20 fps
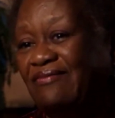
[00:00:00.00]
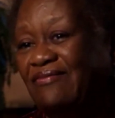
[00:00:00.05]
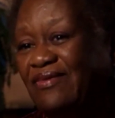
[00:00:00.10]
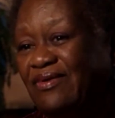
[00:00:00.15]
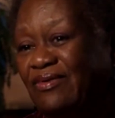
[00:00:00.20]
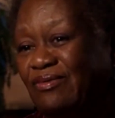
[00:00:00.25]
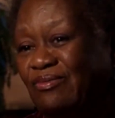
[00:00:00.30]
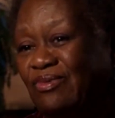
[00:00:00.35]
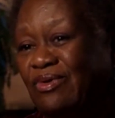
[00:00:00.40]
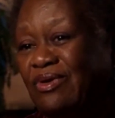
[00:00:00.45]

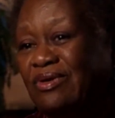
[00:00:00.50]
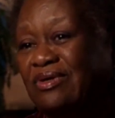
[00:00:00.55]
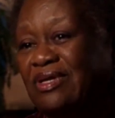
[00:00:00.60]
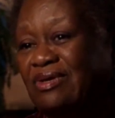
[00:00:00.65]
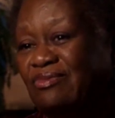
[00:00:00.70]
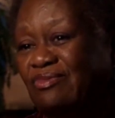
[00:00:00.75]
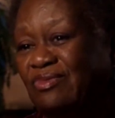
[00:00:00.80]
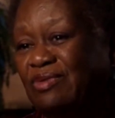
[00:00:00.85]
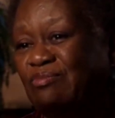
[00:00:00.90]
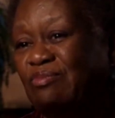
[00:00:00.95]
the work
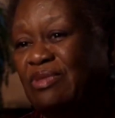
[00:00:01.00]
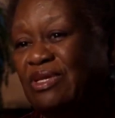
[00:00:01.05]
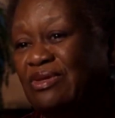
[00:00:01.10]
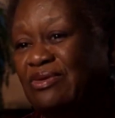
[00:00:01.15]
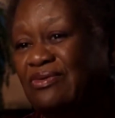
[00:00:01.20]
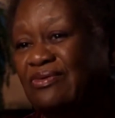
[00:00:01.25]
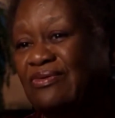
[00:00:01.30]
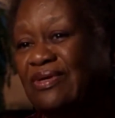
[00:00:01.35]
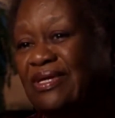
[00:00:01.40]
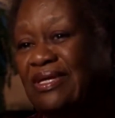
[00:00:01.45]
that we'd been
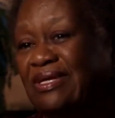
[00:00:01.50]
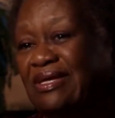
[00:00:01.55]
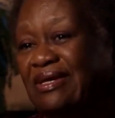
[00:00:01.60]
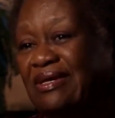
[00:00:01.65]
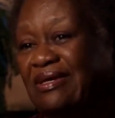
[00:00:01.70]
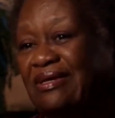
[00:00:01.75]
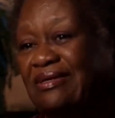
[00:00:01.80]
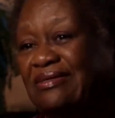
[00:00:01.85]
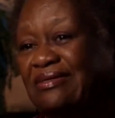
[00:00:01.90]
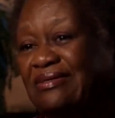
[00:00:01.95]
doing.
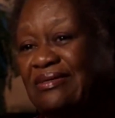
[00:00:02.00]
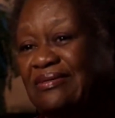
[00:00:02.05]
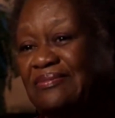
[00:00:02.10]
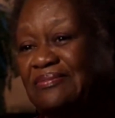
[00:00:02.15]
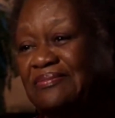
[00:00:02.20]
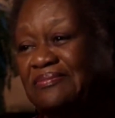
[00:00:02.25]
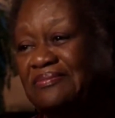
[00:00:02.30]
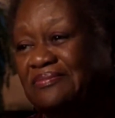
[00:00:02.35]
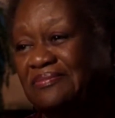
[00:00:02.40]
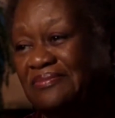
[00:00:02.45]

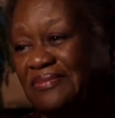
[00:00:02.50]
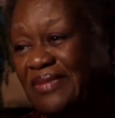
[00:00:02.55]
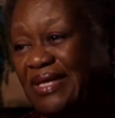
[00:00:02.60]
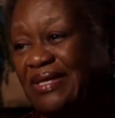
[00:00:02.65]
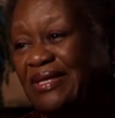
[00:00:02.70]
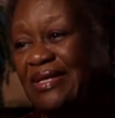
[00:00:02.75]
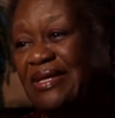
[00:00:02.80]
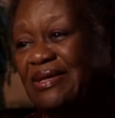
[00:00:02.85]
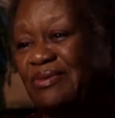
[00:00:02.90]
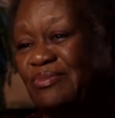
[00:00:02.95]
And
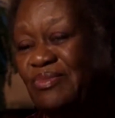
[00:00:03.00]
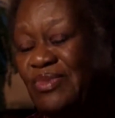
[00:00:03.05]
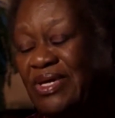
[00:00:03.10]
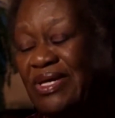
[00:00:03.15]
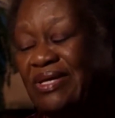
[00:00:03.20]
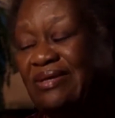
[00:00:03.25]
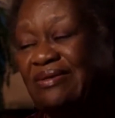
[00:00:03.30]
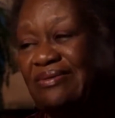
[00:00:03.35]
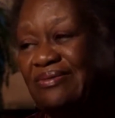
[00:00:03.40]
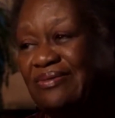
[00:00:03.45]
then
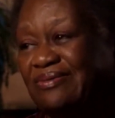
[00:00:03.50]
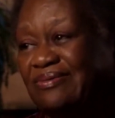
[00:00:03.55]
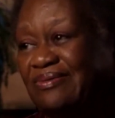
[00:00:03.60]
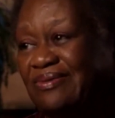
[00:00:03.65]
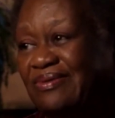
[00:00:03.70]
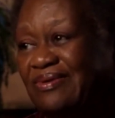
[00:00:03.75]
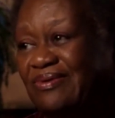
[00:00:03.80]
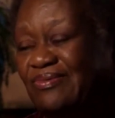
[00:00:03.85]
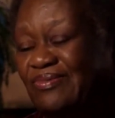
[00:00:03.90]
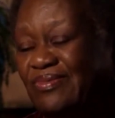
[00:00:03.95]
we
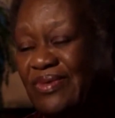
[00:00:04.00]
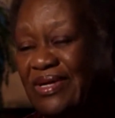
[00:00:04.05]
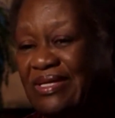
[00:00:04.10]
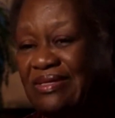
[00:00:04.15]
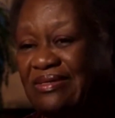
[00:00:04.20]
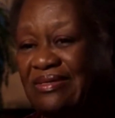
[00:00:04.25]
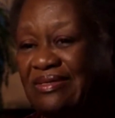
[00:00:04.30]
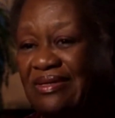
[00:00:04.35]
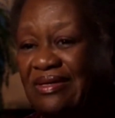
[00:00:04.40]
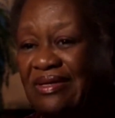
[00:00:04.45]

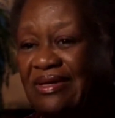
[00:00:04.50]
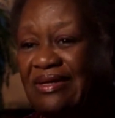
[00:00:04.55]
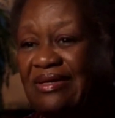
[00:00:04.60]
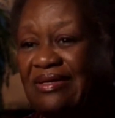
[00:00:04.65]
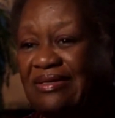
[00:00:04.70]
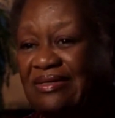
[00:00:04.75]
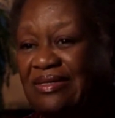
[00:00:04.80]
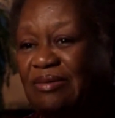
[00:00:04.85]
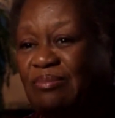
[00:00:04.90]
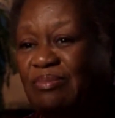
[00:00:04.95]
went
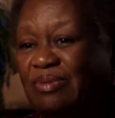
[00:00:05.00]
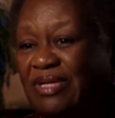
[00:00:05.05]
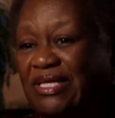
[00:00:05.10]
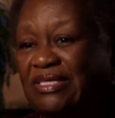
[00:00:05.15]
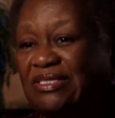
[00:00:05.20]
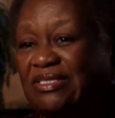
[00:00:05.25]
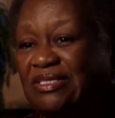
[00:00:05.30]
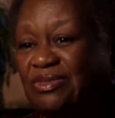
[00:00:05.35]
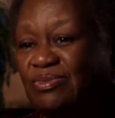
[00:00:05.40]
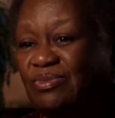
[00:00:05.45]
to
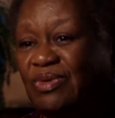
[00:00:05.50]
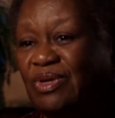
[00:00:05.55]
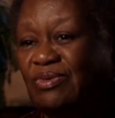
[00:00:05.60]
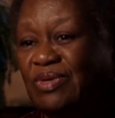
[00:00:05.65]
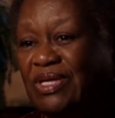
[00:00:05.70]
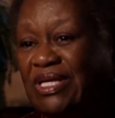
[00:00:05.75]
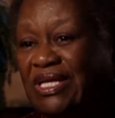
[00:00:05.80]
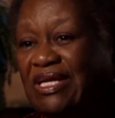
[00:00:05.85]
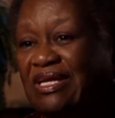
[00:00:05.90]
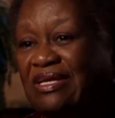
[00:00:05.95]
places where
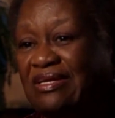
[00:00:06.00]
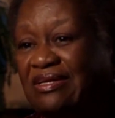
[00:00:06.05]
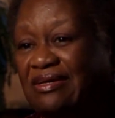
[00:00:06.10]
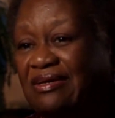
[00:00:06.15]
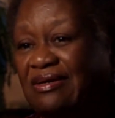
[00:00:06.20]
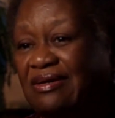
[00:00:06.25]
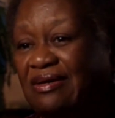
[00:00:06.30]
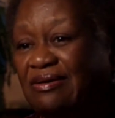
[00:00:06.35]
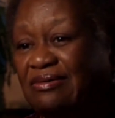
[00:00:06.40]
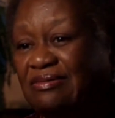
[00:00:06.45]
we needed to
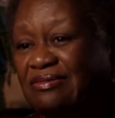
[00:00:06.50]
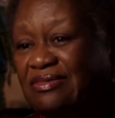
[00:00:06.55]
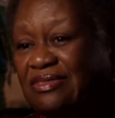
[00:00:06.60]
go.